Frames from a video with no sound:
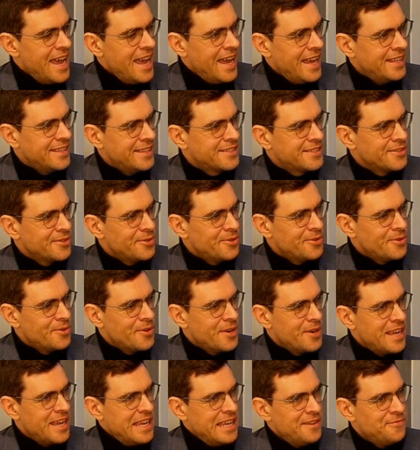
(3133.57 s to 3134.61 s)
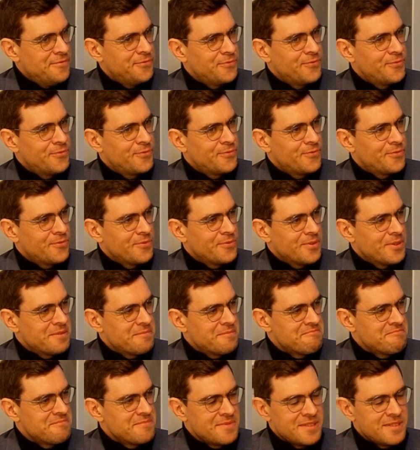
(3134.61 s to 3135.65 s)
And so if
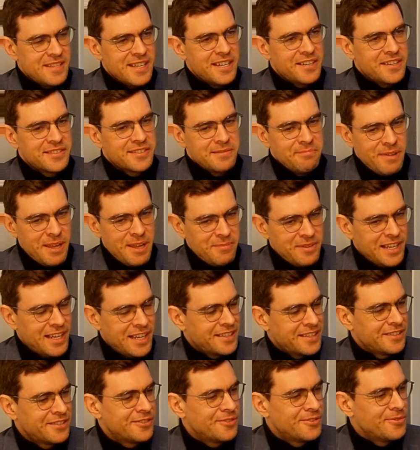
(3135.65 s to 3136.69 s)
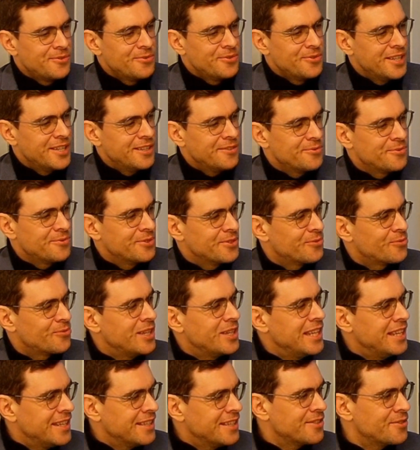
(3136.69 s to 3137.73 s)
there's maybe like a student who's
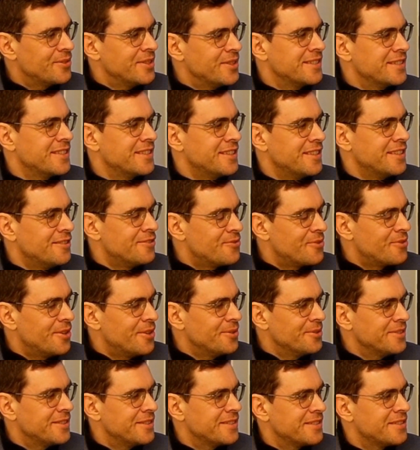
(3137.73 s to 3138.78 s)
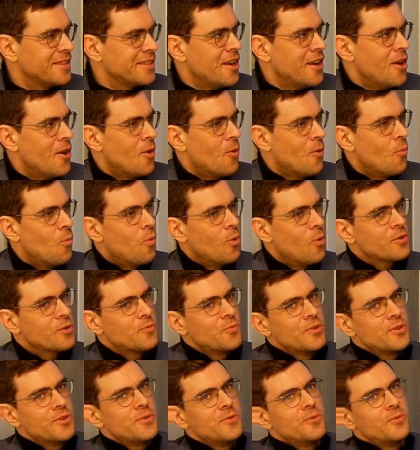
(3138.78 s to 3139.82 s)
really interested in drones, what
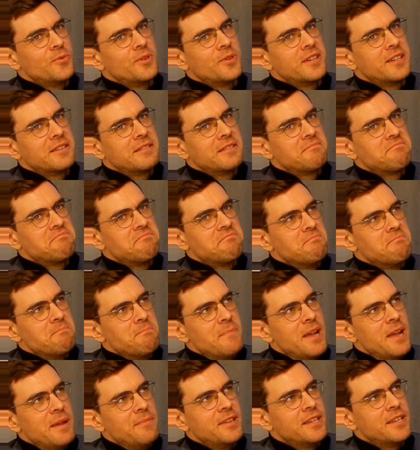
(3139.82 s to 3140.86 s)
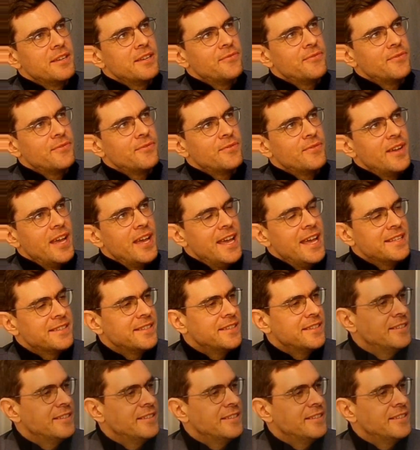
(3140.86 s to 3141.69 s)
would you maybe give as